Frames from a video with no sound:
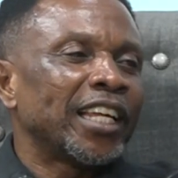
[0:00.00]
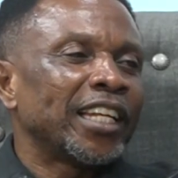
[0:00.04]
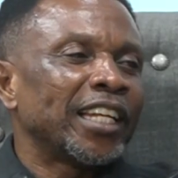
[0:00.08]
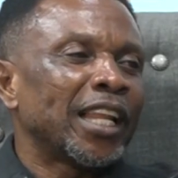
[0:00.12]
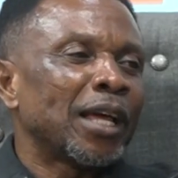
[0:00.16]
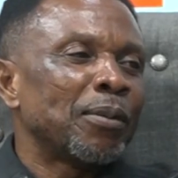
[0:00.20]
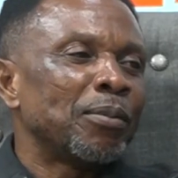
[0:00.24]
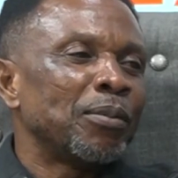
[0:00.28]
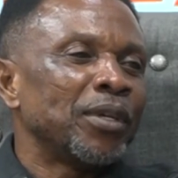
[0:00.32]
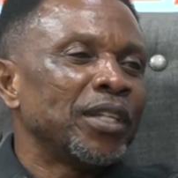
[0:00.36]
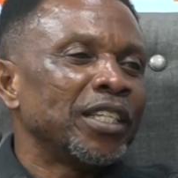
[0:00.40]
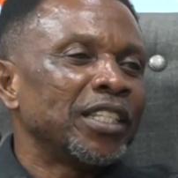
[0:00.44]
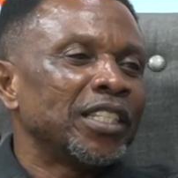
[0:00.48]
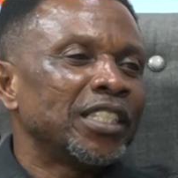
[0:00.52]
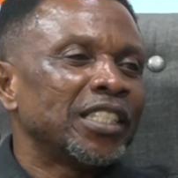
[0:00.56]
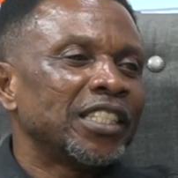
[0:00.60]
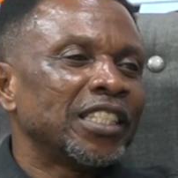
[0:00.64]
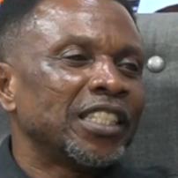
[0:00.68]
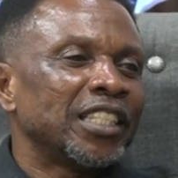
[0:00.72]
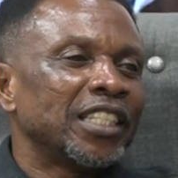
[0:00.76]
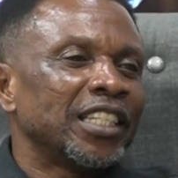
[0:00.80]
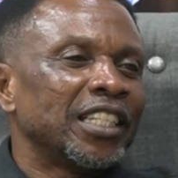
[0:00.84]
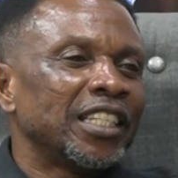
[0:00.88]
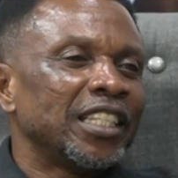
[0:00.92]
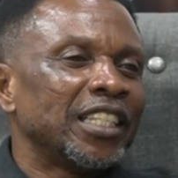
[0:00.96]
That means,
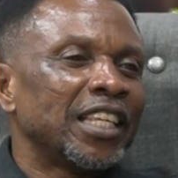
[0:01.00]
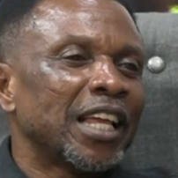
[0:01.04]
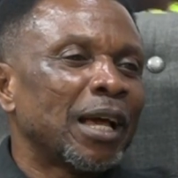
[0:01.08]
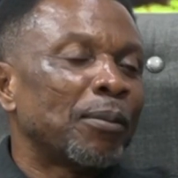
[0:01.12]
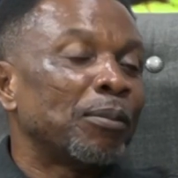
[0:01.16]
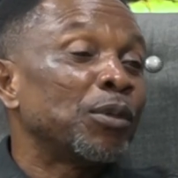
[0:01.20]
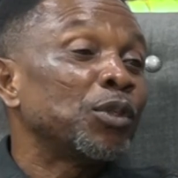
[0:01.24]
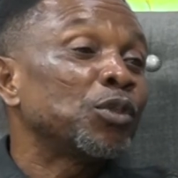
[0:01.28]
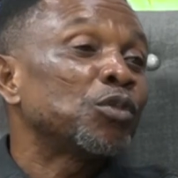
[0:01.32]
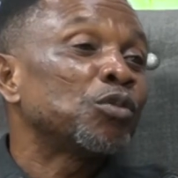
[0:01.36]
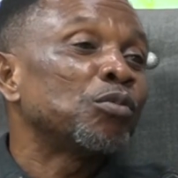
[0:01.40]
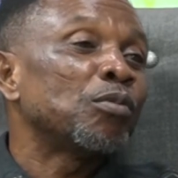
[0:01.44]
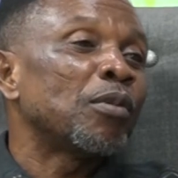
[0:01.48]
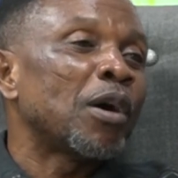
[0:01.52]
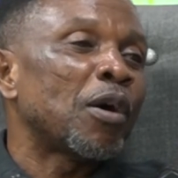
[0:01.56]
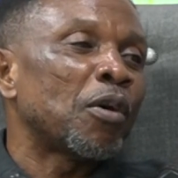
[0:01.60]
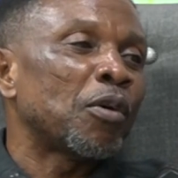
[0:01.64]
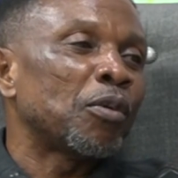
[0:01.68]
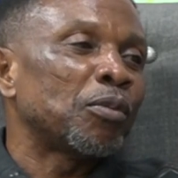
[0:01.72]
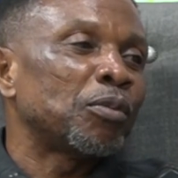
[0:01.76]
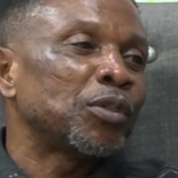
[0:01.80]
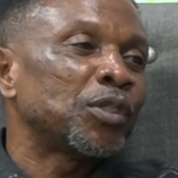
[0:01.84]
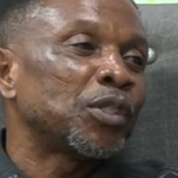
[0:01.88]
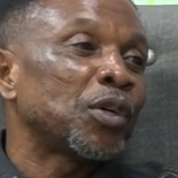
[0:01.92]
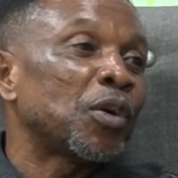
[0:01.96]

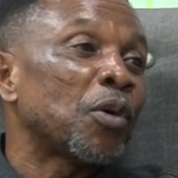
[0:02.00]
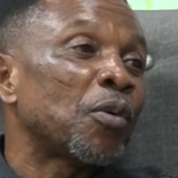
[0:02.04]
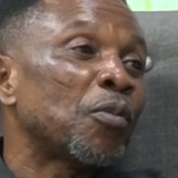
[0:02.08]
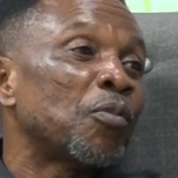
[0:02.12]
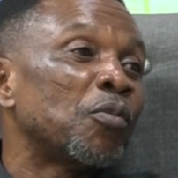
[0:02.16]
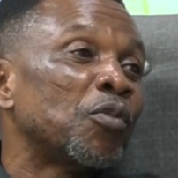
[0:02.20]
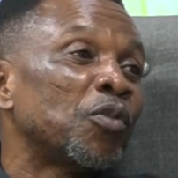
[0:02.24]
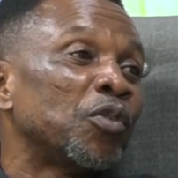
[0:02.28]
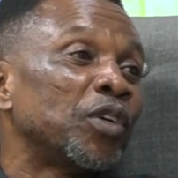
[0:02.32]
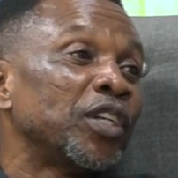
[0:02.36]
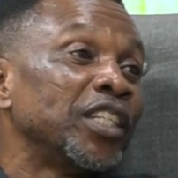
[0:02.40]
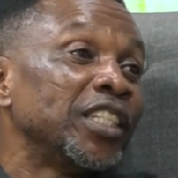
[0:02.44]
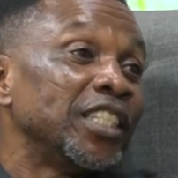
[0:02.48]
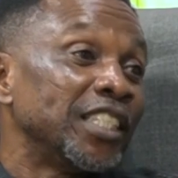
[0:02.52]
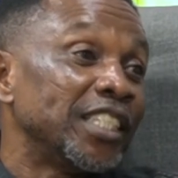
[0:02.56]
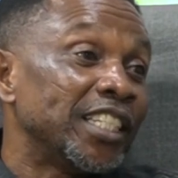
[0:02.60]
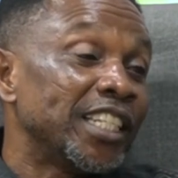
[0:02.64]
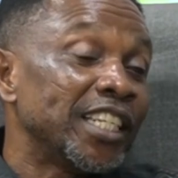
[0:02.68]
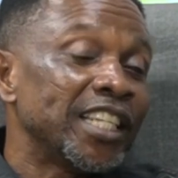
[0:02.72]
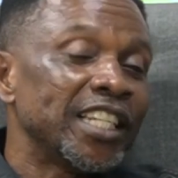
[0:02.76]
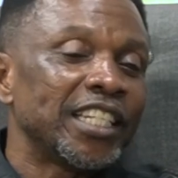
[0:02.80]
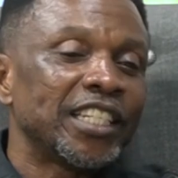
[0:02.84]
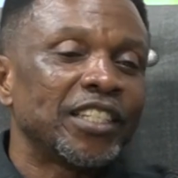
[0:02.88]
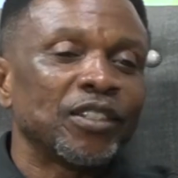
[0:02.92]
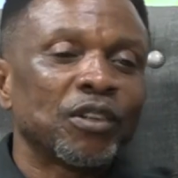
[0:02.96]
Yamisuma, so
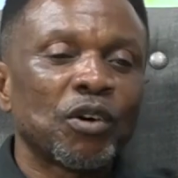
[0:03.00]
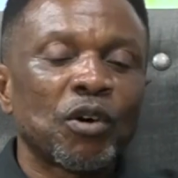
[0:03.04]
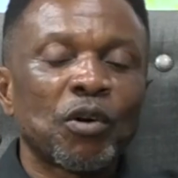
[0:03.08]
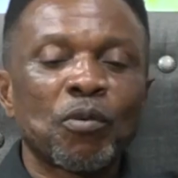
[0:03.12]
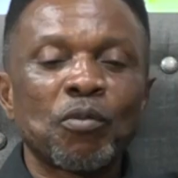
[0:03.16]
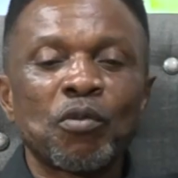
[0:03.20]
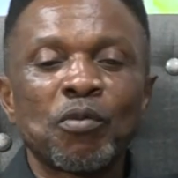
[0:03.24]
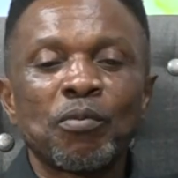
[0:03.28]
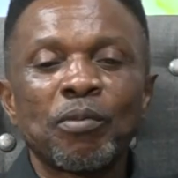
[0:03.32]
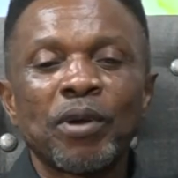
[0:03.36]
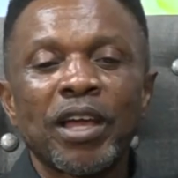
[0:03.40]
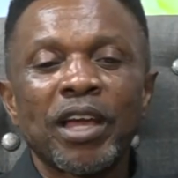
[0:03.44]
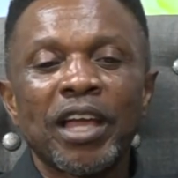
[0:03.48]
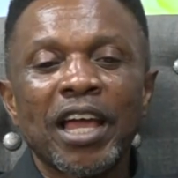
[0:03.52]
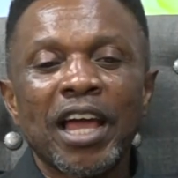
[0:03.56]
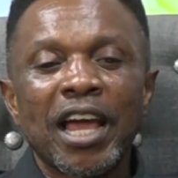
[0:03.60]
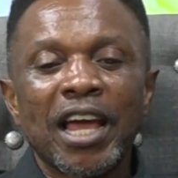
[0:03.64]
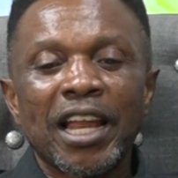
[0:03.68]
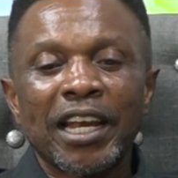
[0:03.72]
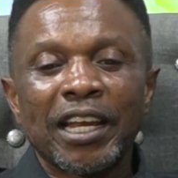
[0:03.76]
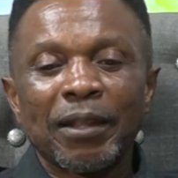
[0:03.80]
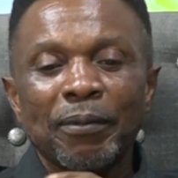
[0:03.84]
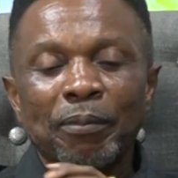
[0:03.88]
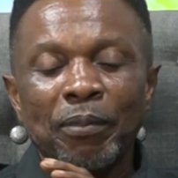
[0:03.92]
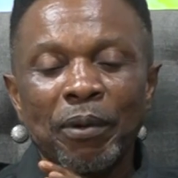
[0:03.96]
indeed, Omo mea
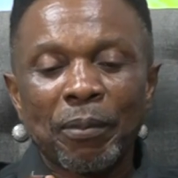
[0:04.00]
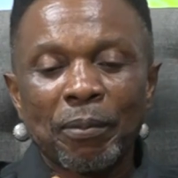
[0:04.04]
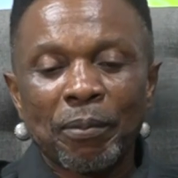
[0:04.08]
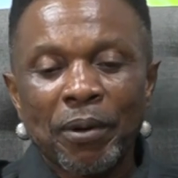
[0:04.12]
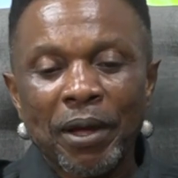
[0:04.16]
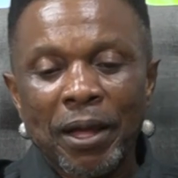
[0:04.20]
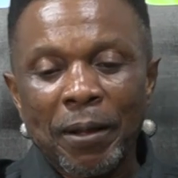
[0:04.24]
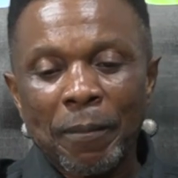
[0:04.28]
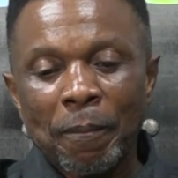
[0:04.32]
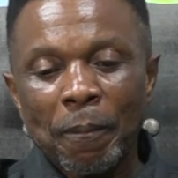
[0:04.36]
de papa.